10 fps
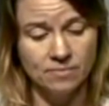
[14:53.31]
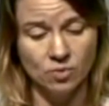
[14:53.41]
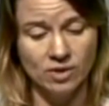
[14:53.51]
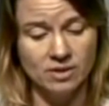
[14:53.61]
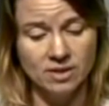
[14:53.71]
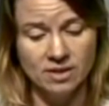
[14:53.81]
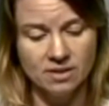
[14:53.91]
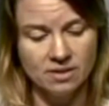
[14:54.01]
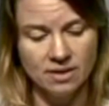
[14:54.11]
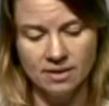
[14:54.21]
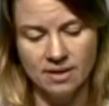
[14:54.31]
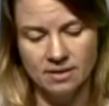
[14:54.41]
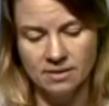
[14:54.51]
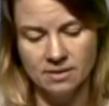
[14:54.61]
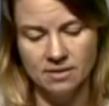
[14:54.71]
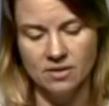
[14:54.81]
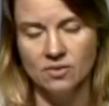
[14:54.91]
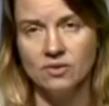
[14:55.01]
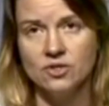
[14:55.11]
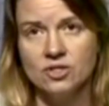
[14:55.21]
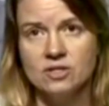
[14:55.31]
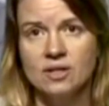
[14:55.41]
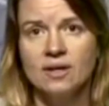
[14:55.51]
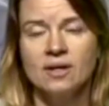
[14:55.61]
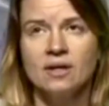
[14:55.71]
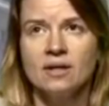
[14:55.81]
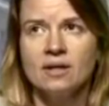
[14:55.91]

Burundi, and they're just...